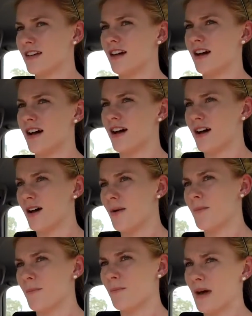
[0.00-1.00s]

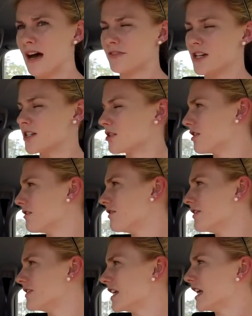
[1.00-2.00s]
um, after I just turned
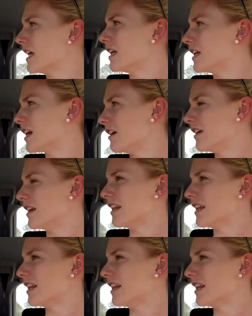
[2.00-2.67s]
15, I ran